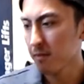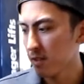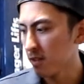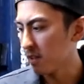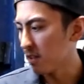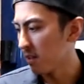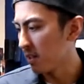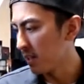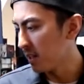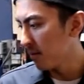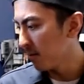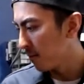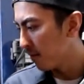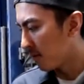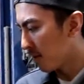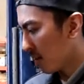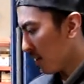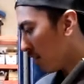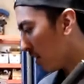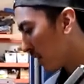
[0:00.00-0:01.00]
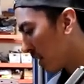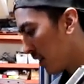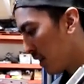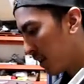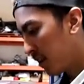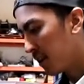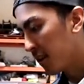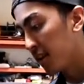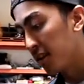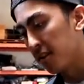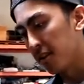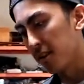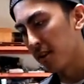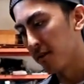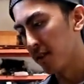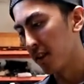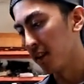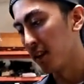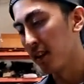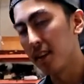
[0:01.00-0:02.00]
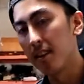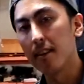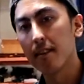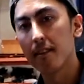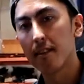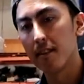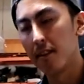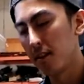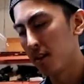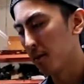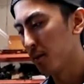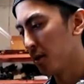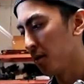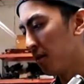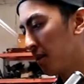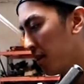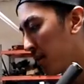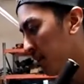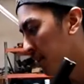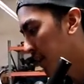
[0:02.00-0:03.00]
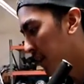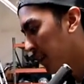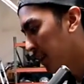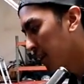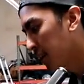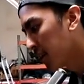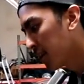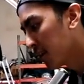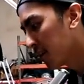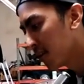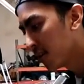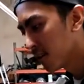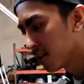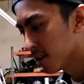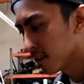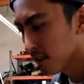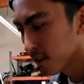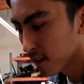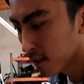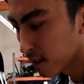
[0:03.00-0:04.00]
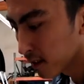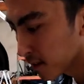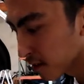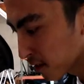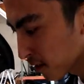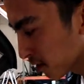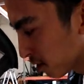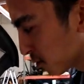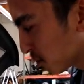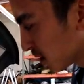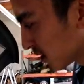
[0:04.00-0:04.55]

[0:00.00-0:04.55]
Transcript: All right, so again, you can just give it a nice double take. Nice little